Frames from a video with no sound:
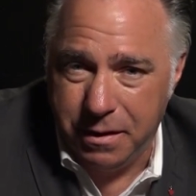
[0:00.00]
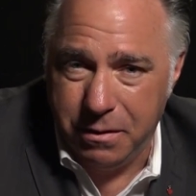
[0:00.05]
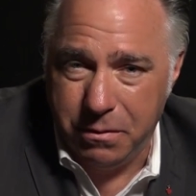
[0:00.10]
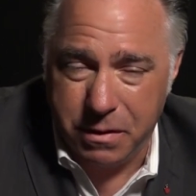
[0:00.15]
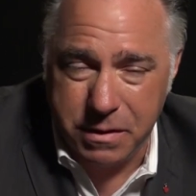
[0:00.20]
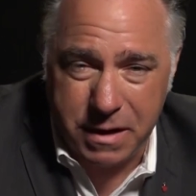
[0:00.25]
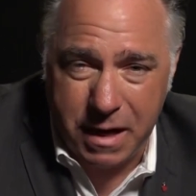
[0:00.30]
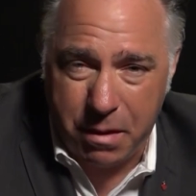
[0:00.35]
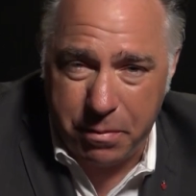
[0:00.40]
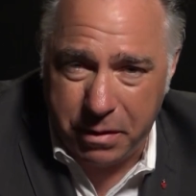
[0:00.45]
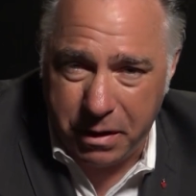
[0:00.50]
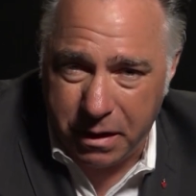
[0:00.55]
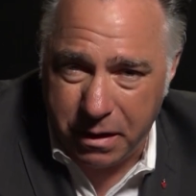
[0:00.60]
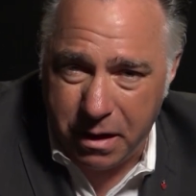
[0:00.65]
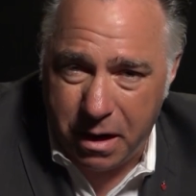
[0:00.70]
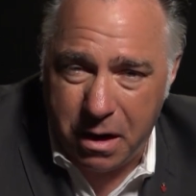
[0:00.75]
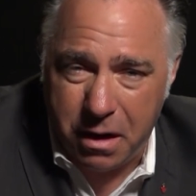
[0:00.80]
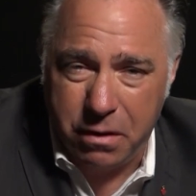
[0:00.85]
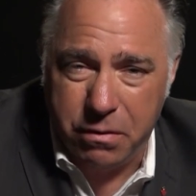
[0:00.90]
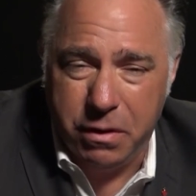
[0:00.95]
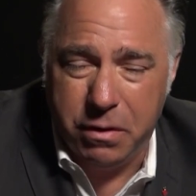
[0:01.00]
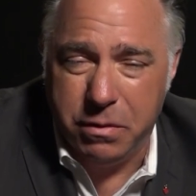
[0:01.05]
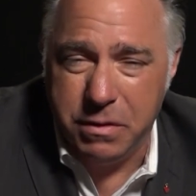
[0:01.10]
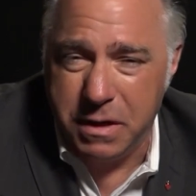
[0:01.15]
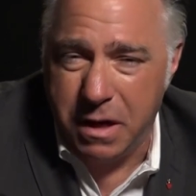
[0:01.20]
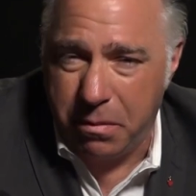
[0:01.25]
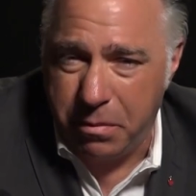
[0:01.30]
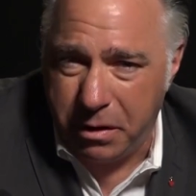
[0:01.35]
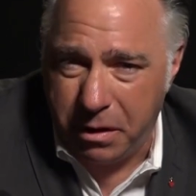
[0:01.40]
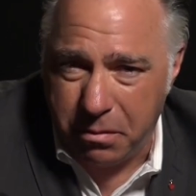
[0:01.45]
What's happening in Hungary, what's
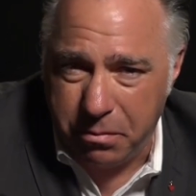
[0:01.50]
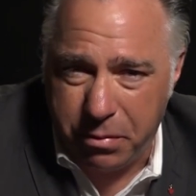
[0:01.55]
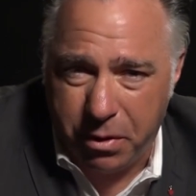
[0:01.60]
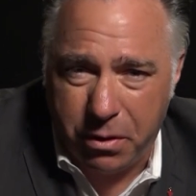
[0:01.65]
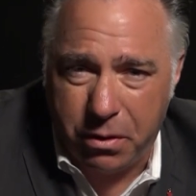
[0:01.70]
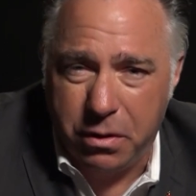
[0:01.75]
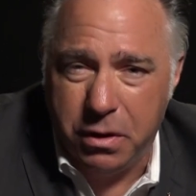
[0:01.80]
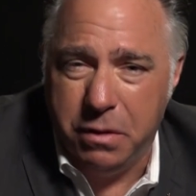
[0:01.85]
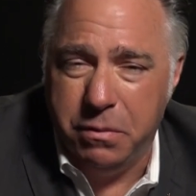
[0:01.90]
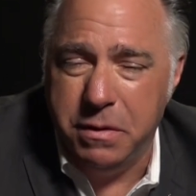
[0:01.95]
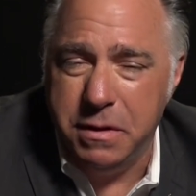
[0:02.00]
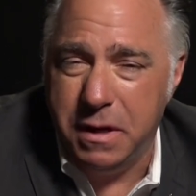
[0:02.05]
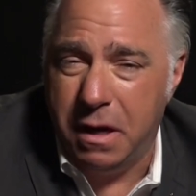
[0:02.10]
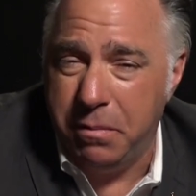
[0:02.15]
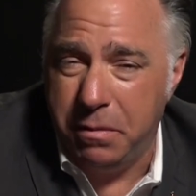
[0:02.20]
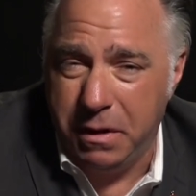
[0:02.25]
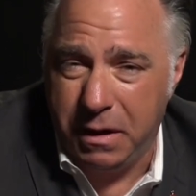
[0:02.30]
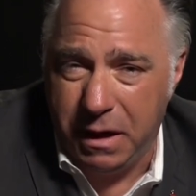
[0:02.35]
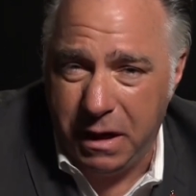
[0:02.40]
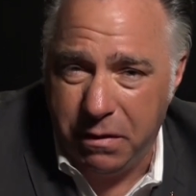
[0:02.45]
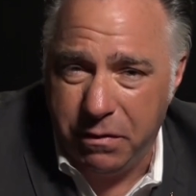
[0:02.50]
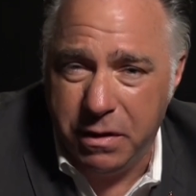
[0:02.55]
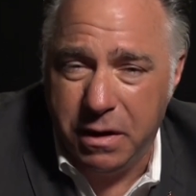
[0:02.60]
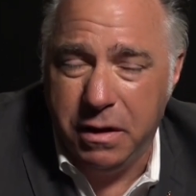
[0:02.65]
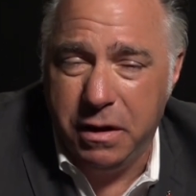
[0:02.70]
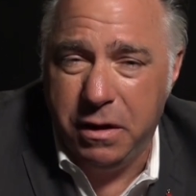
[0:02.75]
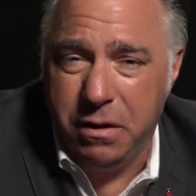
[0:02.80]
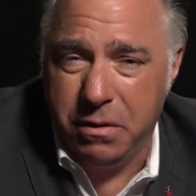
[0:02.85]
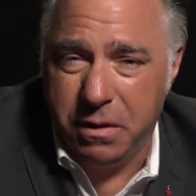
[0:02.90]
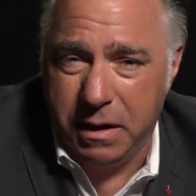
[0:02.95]
happening in Poland, what's happening even in
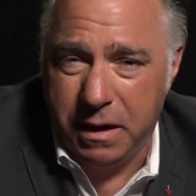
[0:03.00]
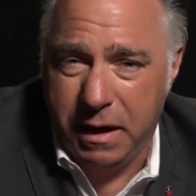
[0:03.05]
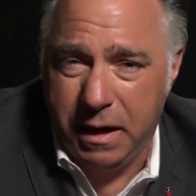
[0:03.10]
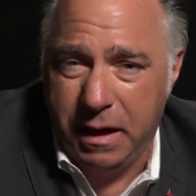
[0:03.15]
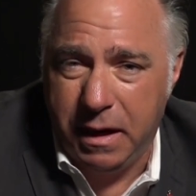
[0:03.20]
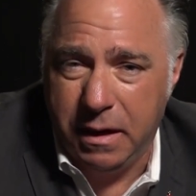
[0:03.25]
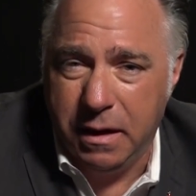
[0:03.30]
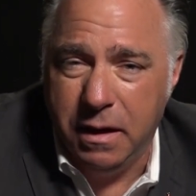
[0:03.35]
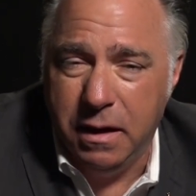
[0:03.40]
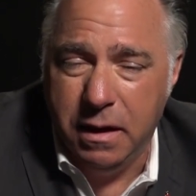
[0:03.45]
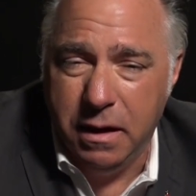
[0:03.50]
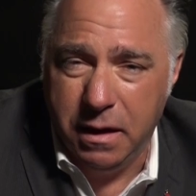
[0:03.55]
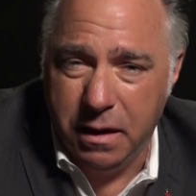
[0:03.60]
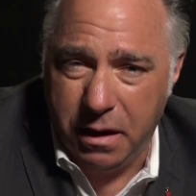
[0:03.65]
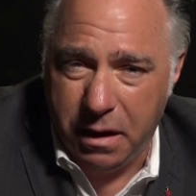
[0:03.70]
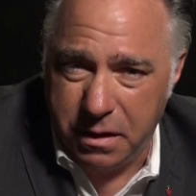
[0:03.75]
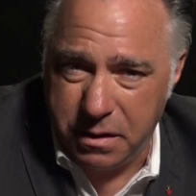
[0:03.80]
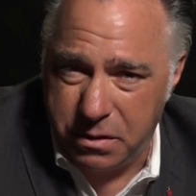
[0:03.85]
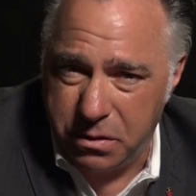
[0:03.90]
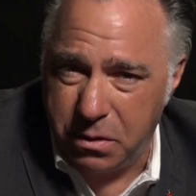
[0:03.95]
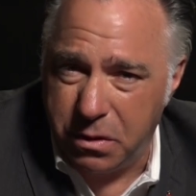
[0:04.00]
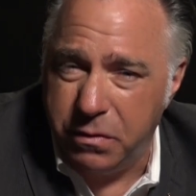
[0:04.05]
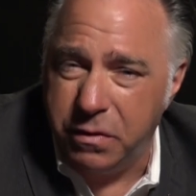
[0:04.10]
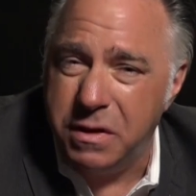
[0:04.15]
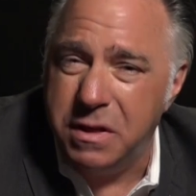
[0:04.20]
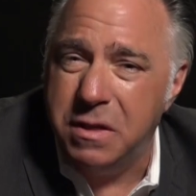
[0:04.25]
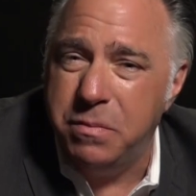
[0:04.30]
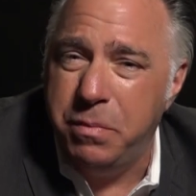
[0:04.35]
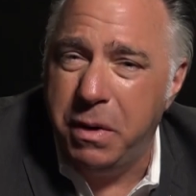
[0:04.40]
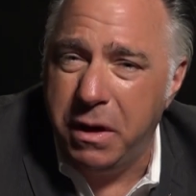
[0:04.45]
the UK is sort of a
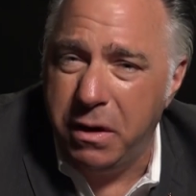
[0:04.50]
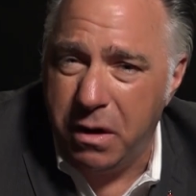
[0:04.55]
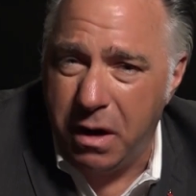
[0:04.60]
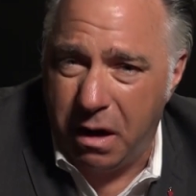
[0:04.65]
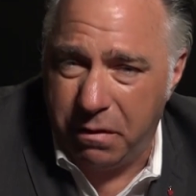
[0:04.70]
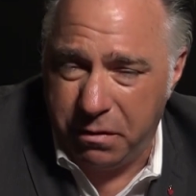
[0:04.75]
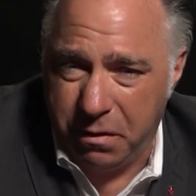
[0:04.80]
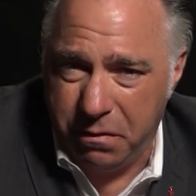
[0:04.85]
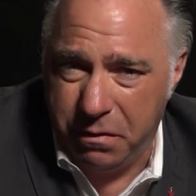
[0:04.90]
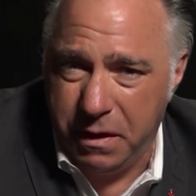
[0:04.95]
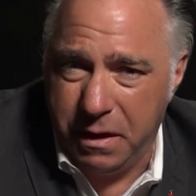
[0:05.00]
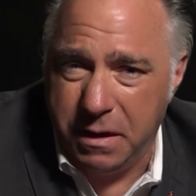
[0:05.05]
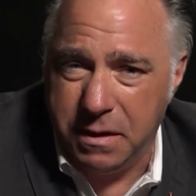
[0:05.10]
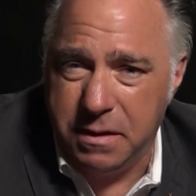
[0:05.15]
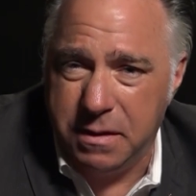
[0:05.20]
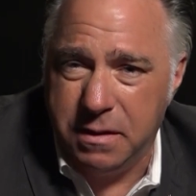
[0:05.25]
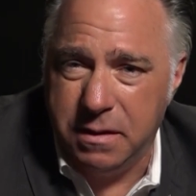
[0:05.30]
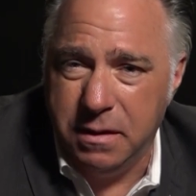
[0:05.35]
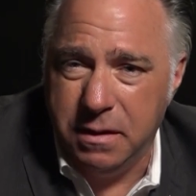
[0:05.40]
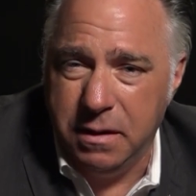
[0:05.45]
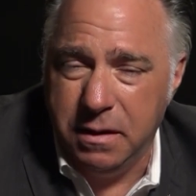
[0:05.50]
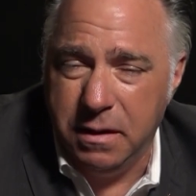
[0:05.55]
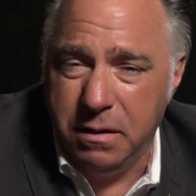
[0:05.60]
spin-off of this,